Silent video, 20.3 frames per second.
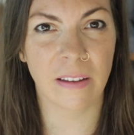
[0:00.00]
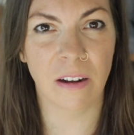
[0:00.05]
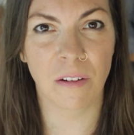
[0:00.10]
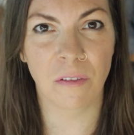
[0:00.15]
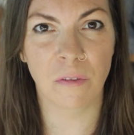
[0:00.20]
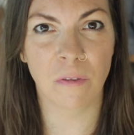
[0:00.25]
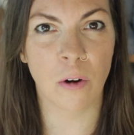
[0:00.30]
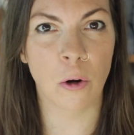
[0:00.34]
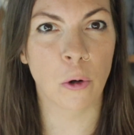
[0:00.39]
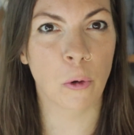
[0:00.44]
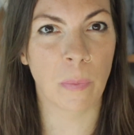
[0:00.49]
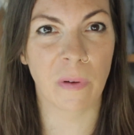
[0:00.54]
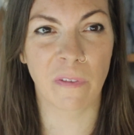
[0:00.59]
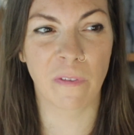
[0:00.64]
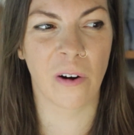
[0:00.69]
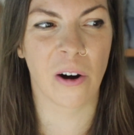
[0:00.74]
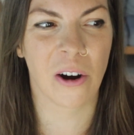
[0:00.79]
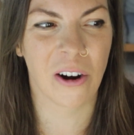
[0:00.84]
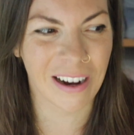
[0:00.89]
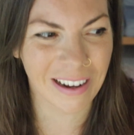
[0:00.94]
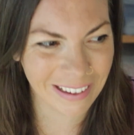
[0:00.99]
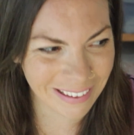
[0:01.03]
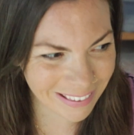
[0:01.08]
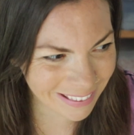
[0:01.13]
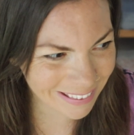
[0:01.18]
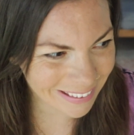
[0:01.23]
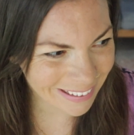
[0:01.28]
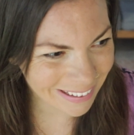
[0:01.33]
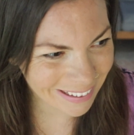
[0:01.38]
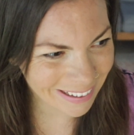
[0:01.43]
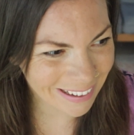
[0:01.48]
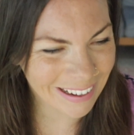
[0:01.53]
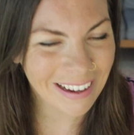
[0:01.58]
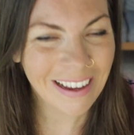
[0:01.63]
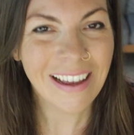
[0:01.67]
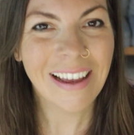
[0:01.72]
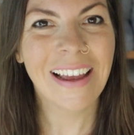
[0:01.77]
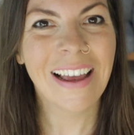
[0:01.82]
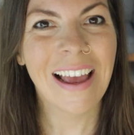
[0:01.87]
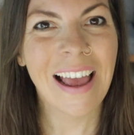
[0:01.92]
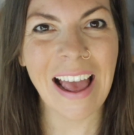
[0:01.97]
unfold before us
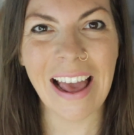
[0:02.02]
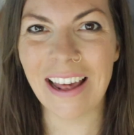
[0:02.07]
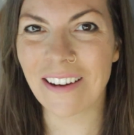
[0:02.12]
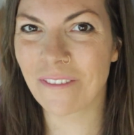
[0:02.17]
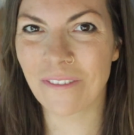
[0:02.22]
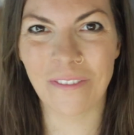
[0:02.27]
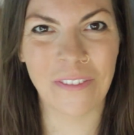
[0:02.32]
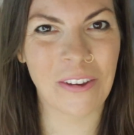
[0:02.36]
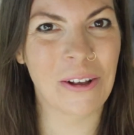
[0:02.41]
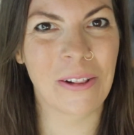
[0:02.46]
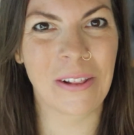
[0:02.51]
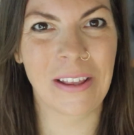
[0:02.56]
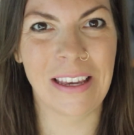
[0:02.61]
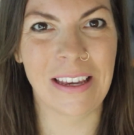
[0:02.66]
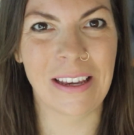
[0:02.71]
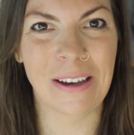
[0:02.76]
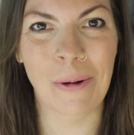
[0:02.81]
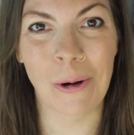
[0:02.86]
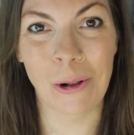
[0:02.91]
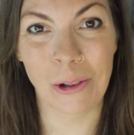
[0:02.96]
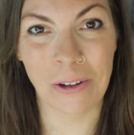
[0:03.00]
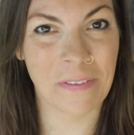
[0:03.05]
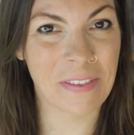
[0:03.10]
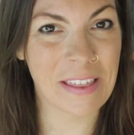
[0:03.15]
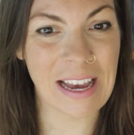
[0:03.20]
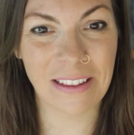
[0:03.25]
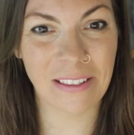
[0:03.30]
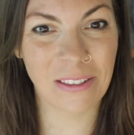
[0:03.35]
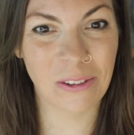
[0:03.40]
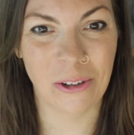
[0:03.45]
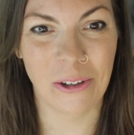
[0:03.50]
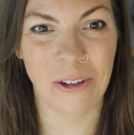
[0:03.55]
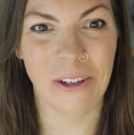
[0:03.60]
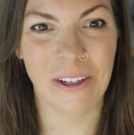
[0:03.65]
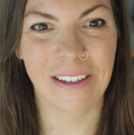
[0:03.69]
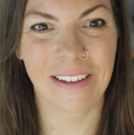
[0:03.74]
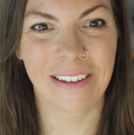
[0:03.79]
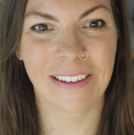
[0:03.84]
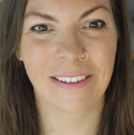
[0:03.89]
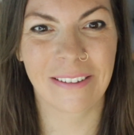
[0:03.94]
and feeling all of that too.